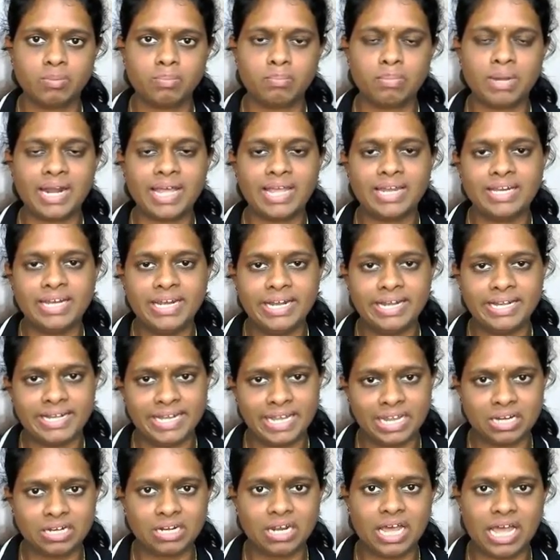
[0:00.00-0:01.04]
But I need
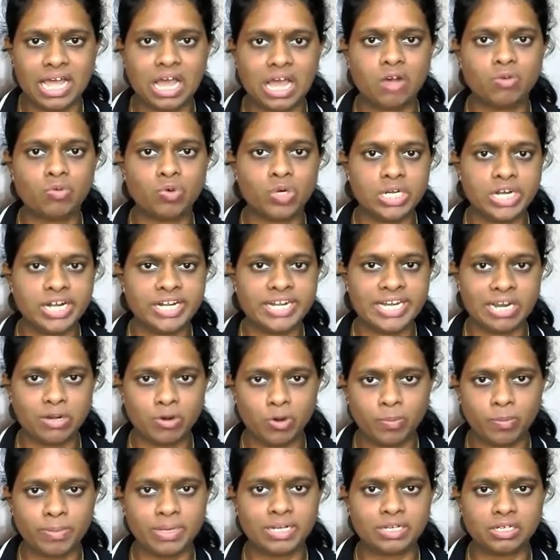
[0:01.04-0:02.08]
ten. I have only ten
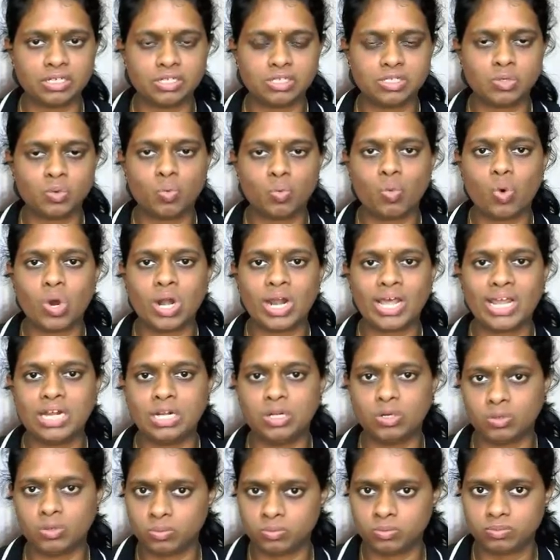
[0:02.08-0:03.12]
openings. What I
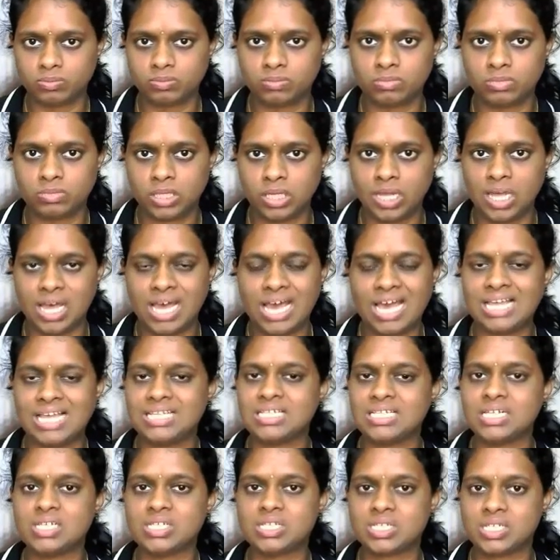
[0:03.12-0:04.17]
do?
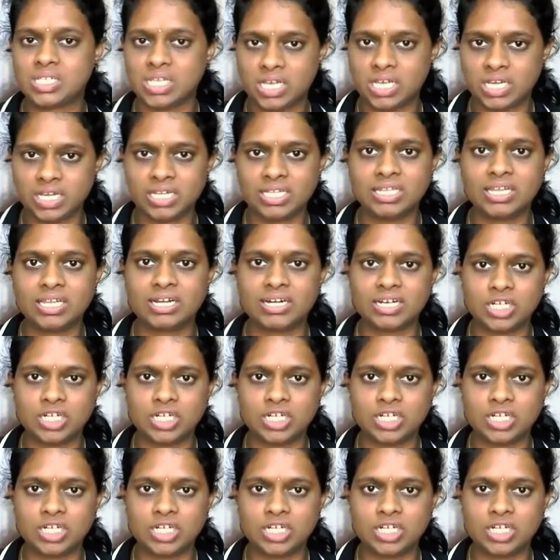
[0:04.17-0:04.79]
I'll just check in the